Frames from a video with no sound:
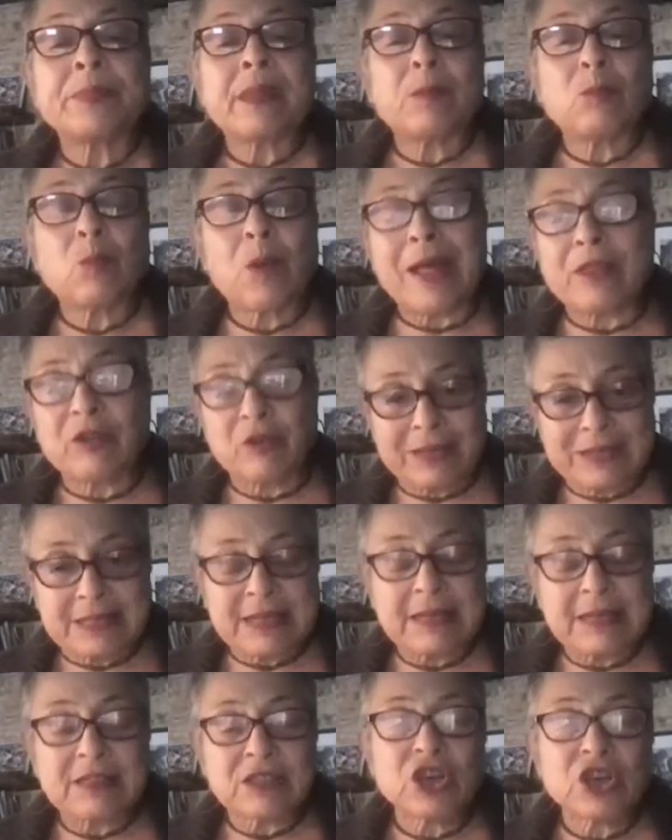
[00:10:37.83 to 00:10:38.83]
whether it's
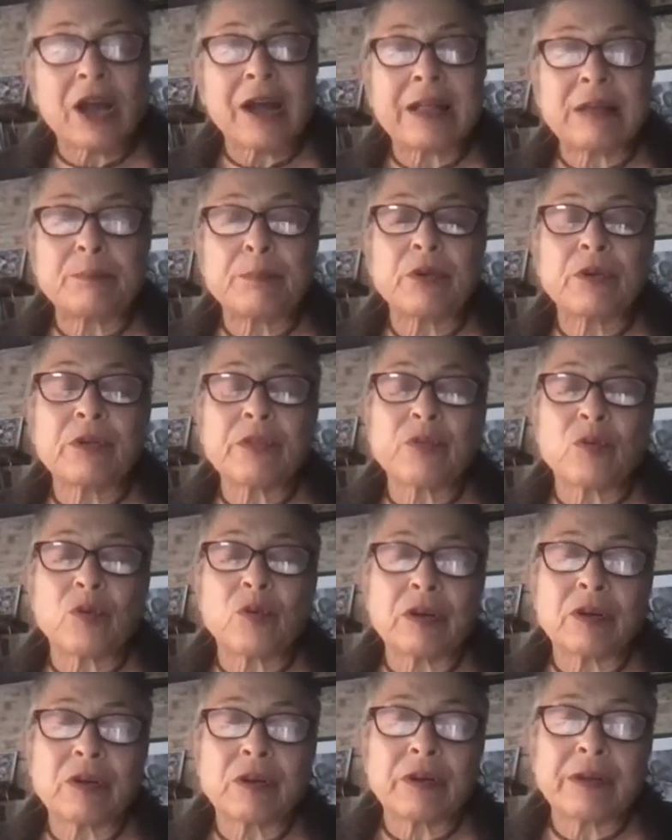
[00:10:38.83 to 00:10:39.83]
in childbirth
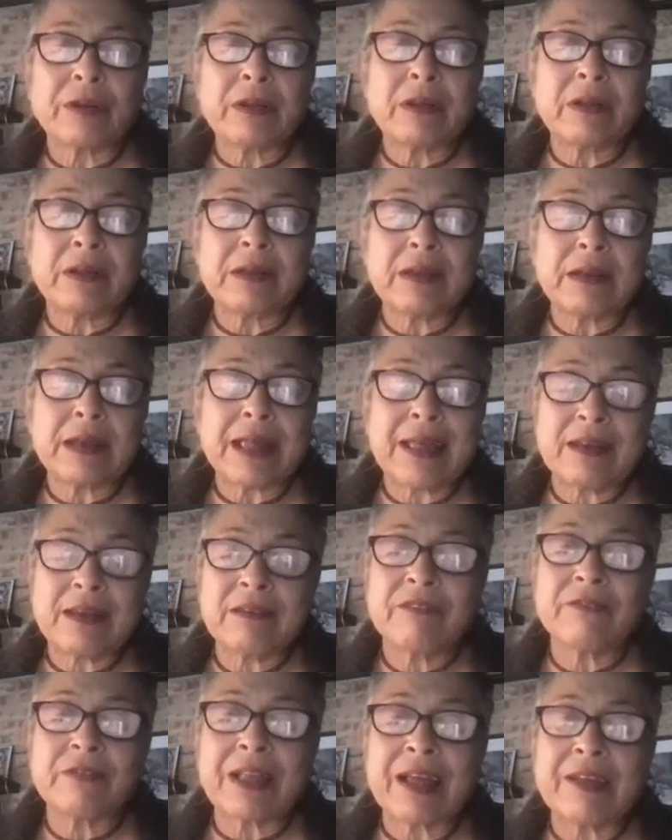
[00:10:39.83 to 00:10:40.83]
or in end
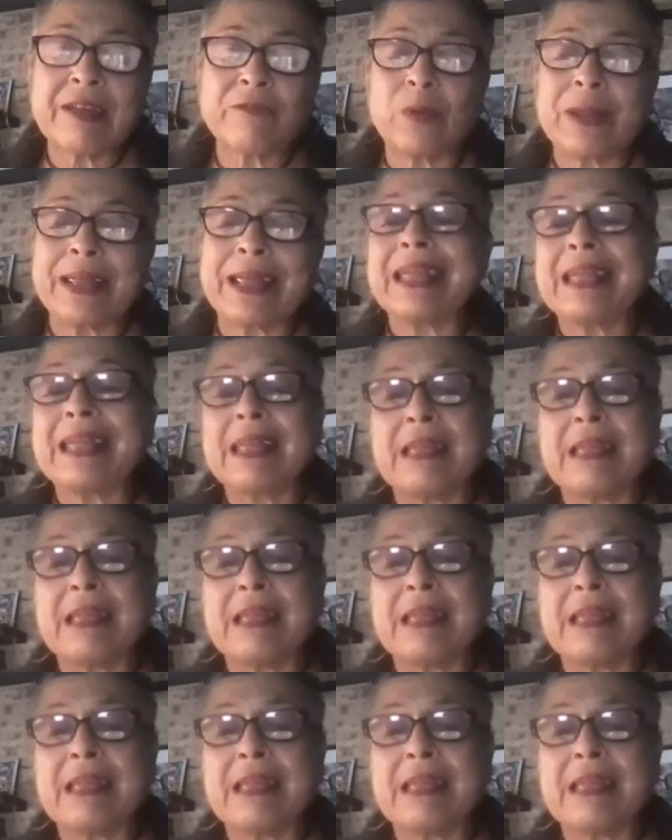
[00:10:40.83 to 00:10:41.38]
of life, we